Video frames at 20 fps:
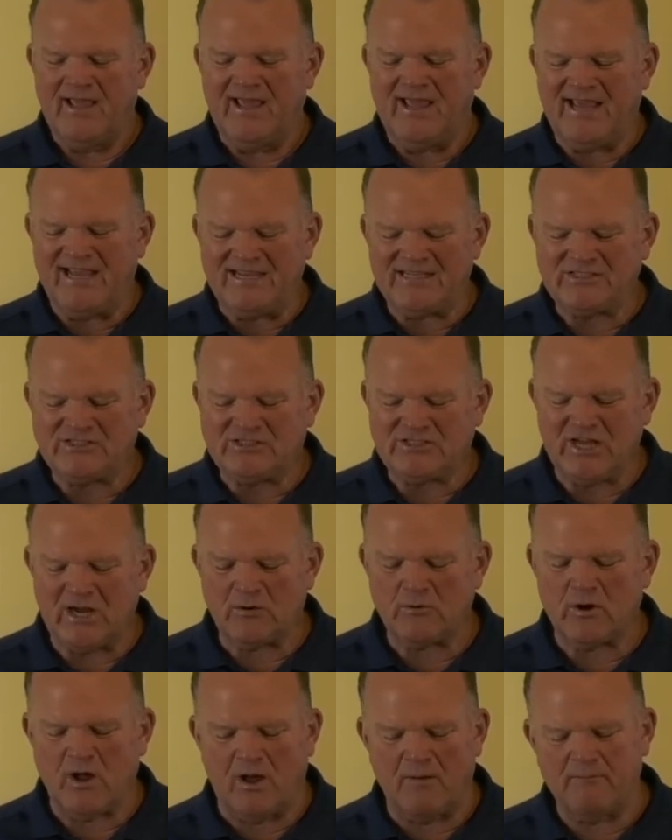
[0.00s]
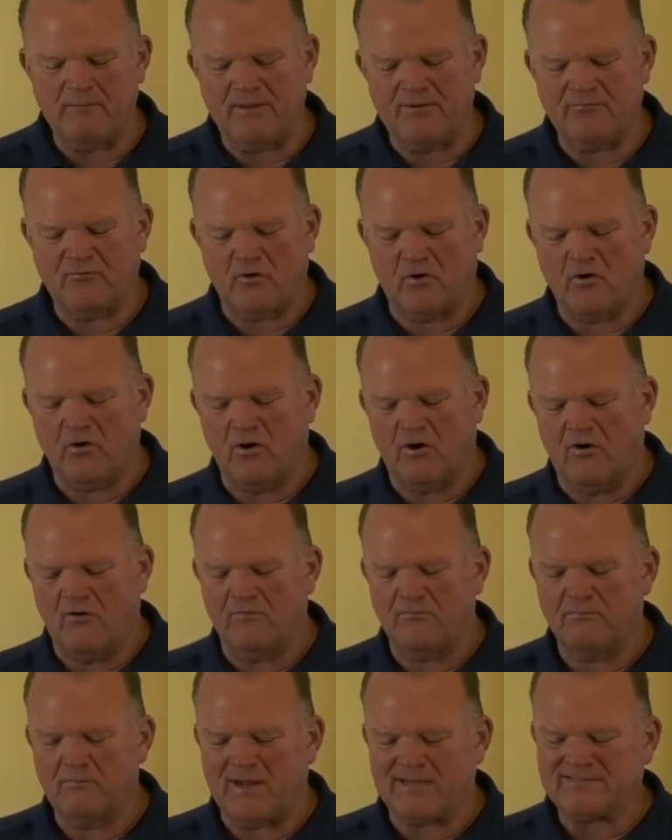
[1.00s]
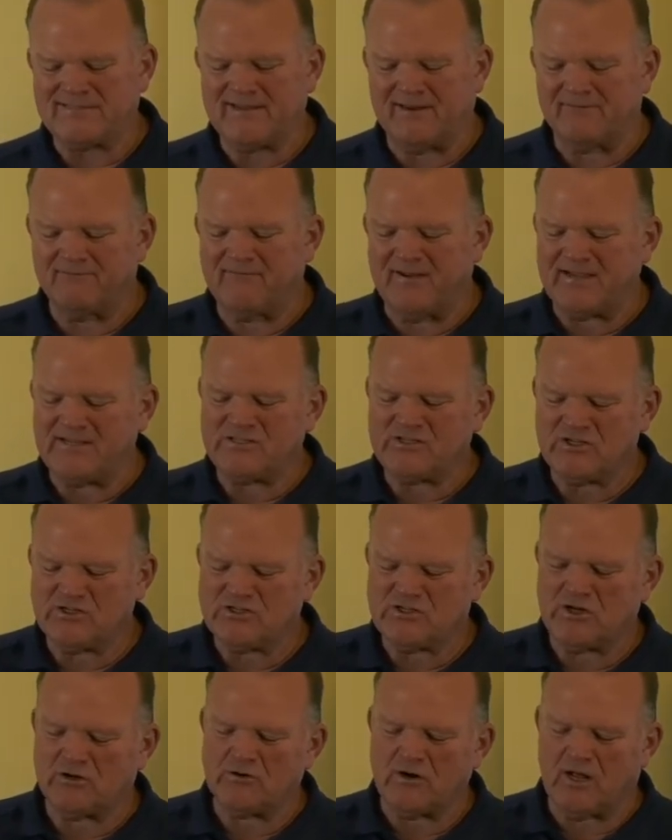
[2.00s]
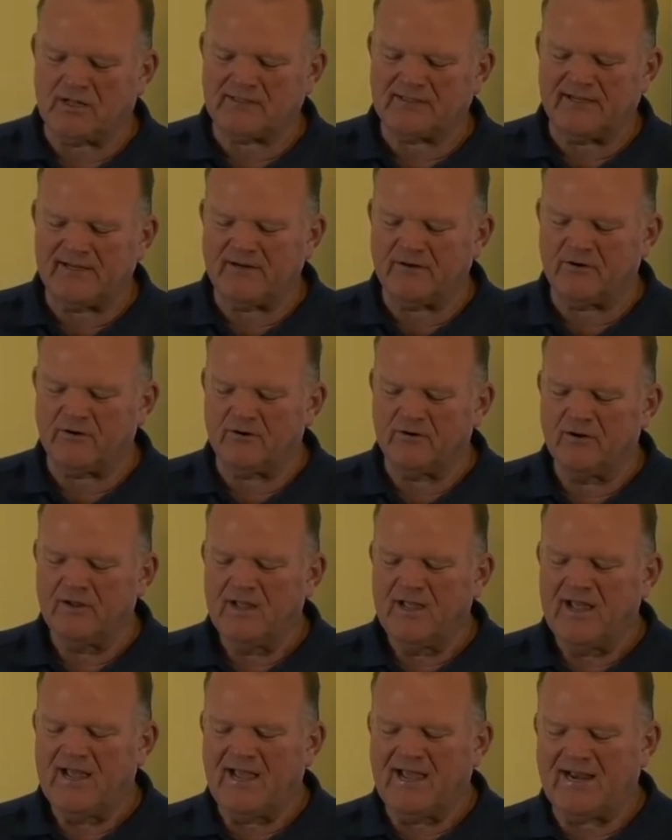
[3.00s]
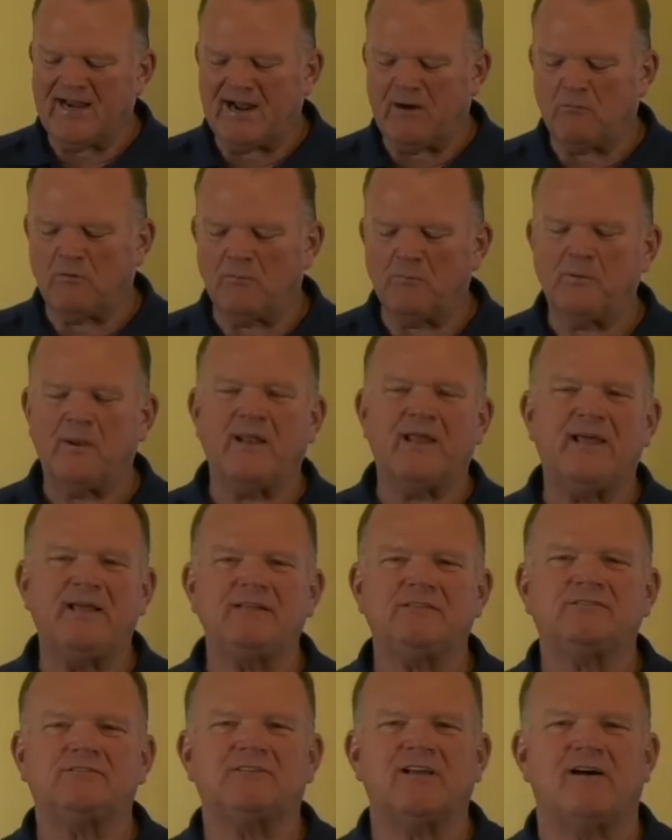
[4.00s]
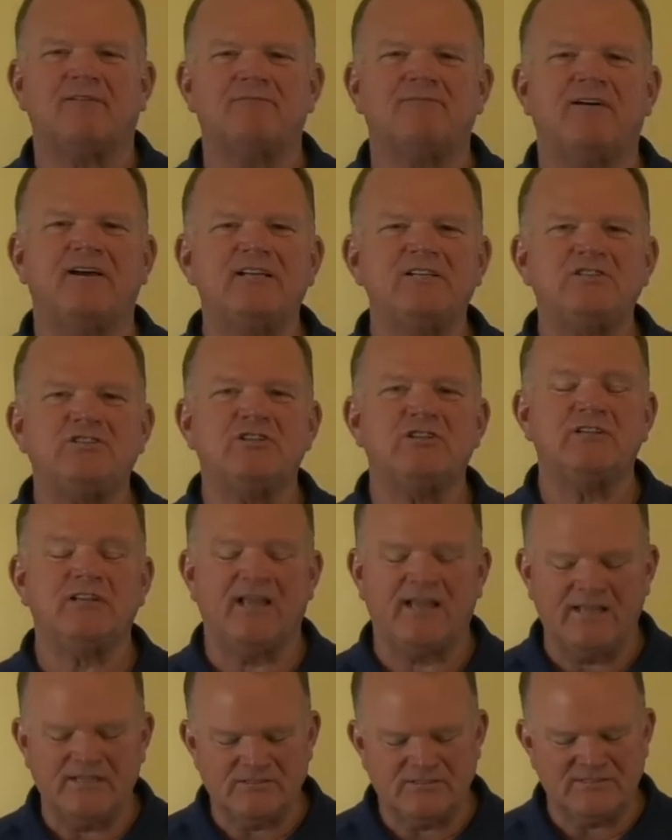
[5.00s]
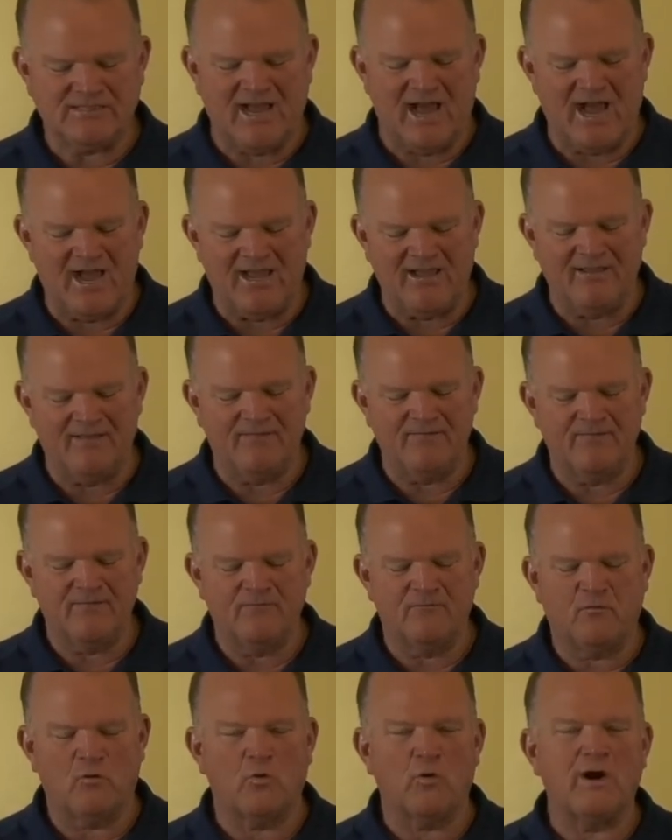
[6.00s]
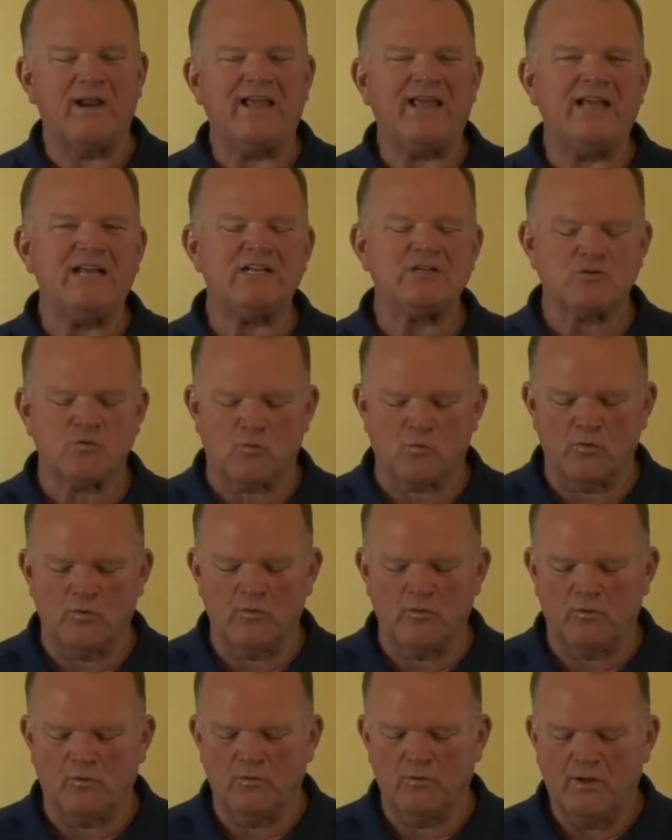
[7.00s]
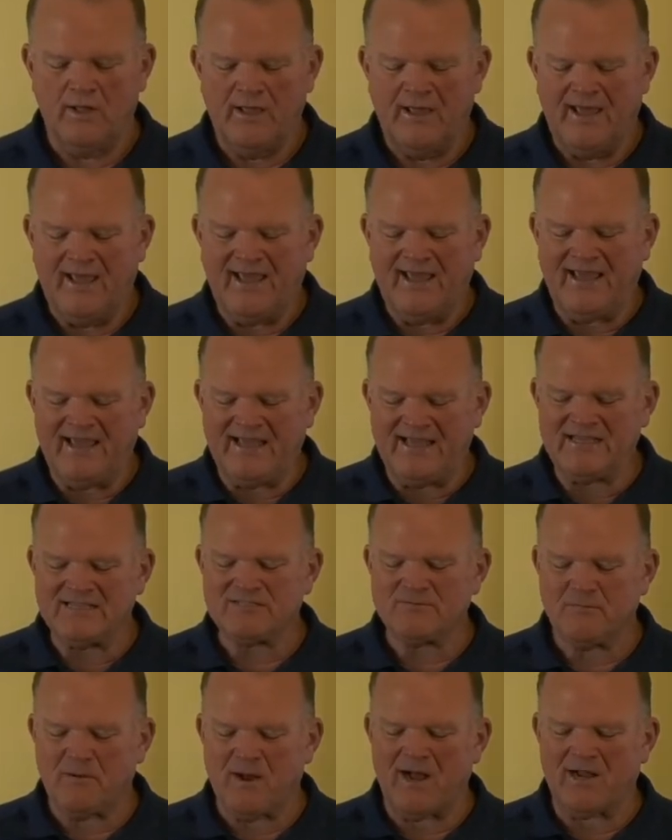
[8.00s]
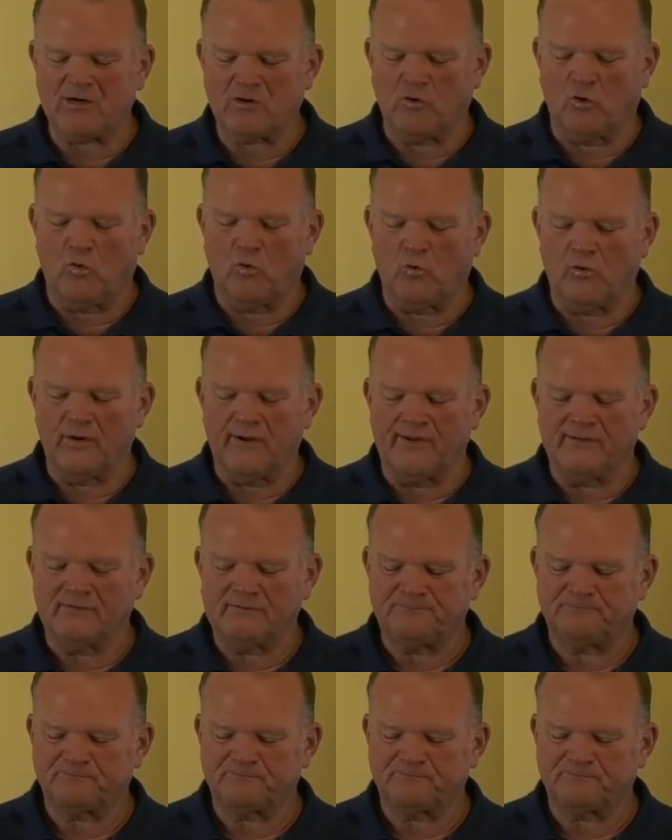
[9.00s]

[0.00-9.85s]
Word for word: It shall not be far off. My salvation shall not linger, and I will place salvation in Zion, for Israel is my glory.